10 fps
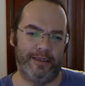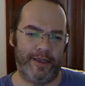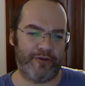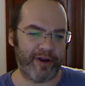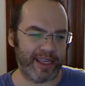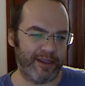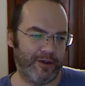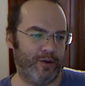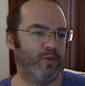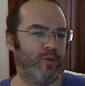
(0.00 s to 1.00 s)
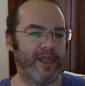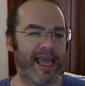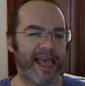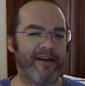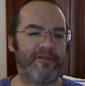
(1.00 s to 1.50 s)
3, we
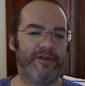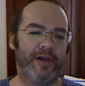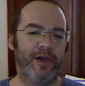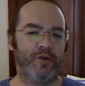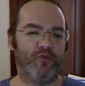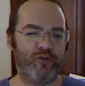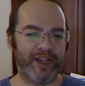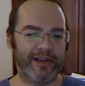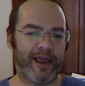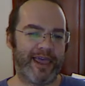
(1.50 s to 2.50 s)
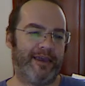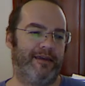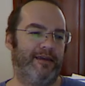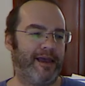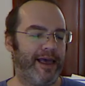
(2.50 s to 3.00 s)
have rig-like
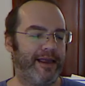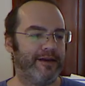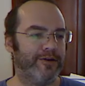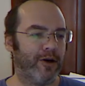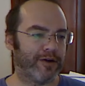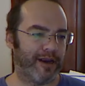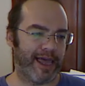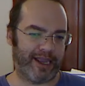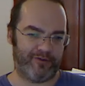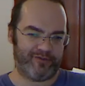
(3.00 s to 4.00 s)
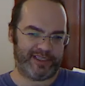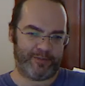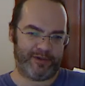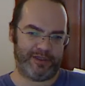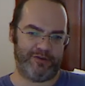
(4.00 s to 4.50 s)
and nod-like
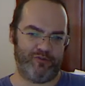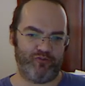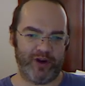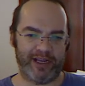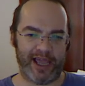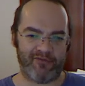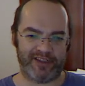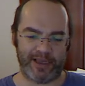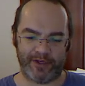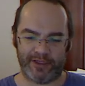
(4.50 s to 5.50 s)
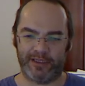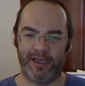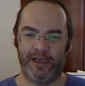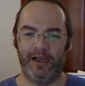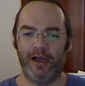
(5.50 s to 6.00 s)
receptors. Rig-like receptors
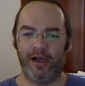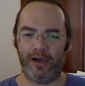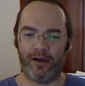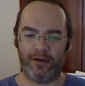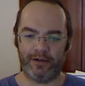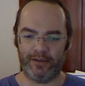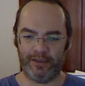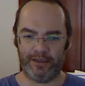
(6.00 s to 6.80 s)
on